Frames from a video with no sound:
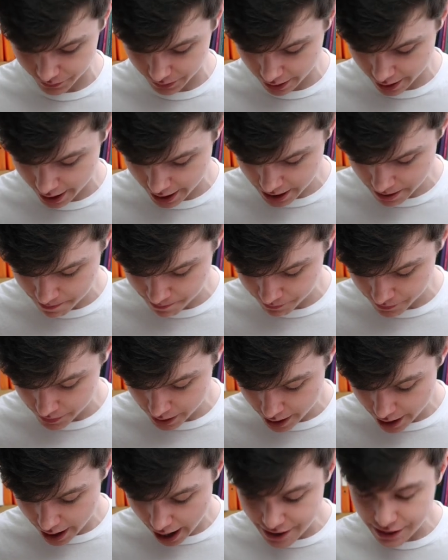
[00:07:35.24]
okay?
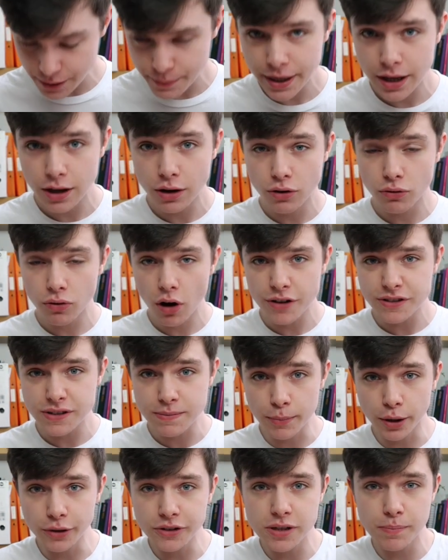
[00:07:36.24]
And then we can cross
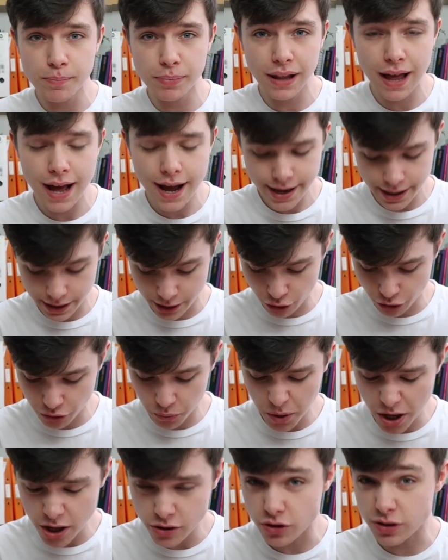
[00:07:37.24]
multiply, in other
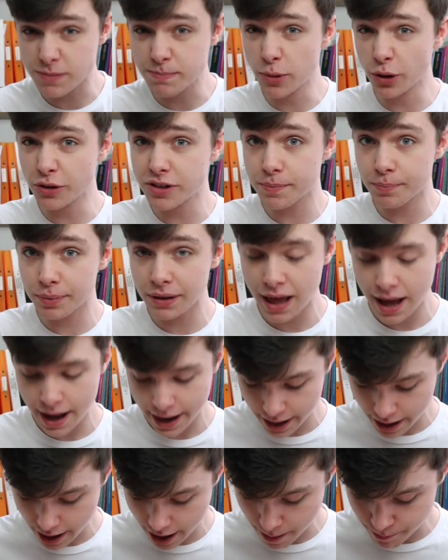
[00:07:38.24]
words, just
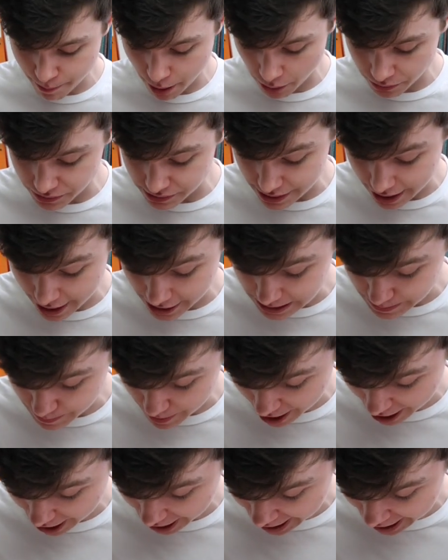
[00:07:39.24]
multiply both sides by